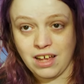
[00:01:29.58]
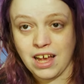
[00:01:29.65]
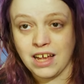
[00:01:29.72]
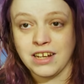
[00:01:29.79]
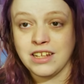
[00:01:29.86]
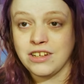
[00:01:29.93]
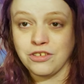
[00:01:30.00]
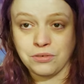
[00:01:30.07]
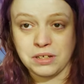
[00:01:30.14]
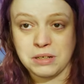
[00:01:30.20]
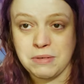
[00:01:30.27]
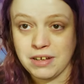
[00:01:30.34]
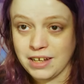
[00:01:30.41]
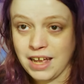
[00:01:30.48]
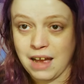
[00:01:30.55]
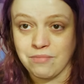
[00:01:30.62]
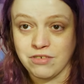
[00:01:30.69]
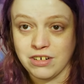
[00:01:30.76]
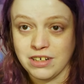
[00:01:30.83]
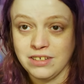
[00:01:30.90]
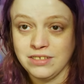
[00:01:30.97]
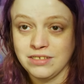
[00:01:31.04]
And he doesn't want to be on
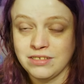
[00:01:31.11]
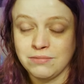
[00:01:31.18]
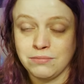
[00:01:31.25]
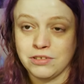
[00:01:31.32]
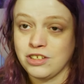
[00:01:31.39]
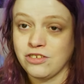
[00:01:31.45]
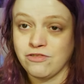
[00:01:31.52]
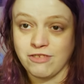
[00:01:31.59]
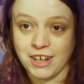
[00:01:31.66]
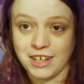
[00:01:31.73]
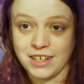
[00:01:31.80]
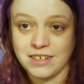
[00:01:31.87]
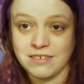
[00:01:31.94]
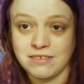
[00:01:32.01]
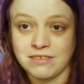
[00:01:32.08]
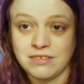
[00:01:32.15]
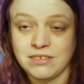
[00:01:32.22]
camera, which is fine.